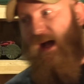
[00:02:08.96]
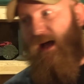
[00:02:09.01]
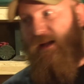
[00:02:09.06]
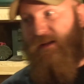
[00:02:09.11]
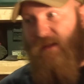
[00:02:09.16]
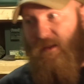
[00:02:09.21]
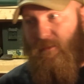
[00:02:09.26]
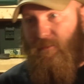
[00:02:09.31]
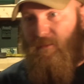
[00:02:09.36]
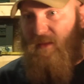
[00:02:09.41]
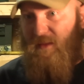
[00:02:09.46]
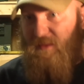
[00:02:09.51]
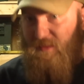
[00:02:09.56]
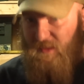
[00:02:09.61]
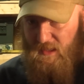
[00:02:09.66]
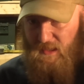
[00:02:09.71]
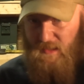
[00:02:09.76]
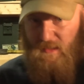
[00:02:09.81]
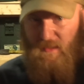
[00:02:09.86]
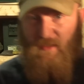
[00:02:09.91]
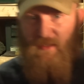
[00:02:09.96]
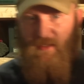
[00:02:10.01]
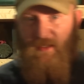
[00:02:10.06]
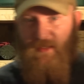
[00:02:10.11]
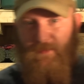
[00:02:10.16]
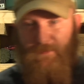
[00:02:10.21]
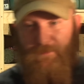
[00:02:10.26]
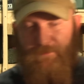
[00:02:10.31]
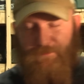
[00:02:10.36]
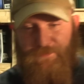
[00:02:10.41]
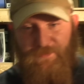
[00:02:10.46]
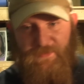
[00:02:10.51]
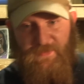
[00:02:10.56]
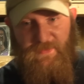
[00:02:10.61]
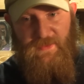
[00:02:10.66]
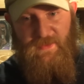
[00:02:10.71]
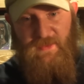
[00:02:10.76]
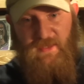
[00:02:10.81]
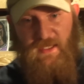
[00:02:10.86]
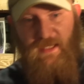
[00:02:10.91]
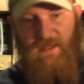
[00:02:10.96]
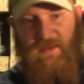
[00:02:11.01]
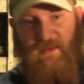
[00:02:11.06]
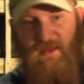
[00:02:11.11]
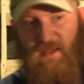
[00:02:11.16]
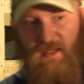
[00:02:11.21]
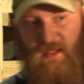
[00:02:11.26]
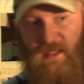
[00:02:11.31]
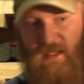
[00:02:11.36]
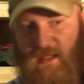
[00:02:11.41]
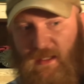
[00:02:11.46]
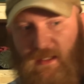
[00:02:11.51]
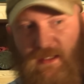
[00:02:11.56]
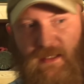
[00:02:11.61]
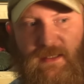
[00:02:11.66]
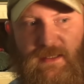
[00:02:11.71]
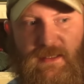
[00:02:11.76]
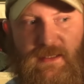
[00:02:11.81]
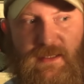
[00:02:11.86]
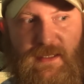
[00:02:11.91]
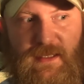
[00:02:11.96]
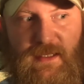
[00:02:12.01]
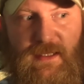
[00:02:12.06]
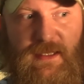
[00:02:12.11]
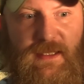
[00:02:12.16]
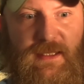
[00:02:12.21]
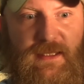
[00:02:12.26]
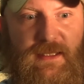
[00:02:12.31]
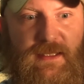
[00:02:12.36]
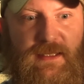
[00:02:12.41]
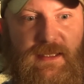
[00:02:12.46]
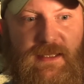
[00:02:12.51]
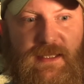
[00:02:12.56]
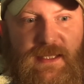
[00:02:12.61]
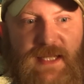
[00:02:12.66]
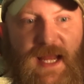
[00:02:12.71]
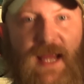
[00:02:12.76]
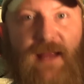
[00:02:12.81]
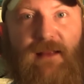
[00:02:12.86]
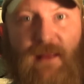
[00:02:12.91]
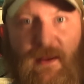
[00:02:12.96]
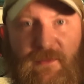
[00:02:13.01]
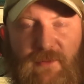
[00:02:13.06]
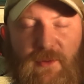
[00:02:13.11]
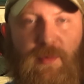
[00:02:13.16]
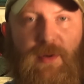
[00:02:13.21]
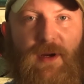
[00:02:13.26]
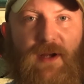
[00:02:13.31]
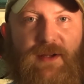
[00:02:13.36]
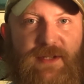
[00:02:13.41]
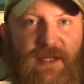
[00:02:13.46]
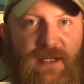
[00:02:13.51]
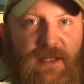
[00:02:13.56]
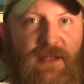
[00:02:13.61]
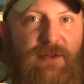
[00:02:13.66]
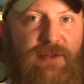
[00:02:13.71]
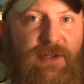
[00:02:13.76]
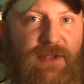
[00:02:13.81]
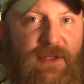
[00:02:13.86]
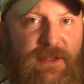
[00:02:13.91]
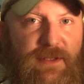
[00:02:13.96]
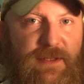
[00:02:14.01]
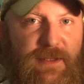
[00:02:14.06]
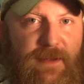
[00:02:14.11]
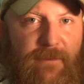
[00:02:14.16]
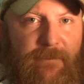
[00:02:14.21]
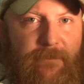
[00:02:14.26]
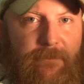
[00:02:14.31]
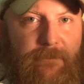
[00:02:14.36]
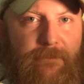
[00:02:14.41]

I don't think that the state level prosecutions,